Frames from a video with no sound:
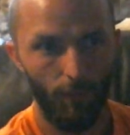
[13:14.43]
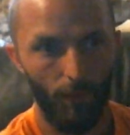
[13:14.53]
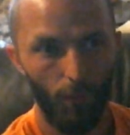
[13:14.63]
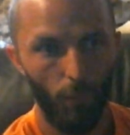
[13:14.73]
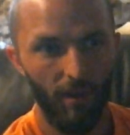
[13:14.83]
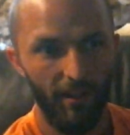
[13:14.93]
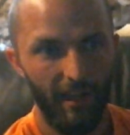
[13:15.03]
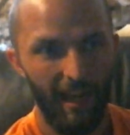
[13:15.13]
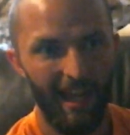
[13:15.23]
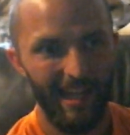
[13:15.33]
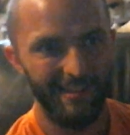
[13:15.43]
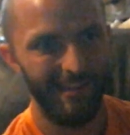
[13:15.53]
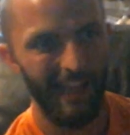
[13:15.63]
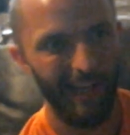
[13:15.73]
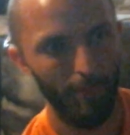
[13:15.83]
What has
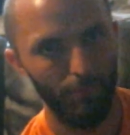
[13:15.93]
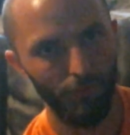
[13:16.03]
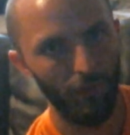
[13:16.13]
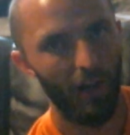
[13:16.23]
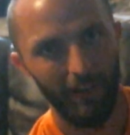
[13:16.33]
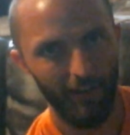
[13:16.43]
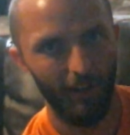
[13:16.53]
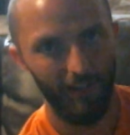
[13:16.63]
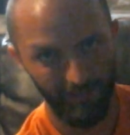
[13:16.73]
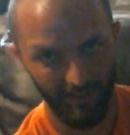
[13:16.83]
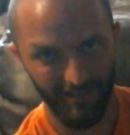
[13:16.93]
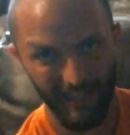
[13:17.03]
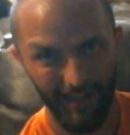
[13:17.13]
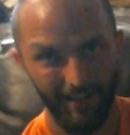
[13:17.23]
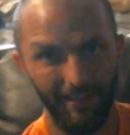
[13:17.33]
that brought our
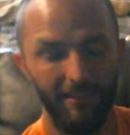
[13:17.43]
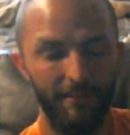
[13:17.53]
society?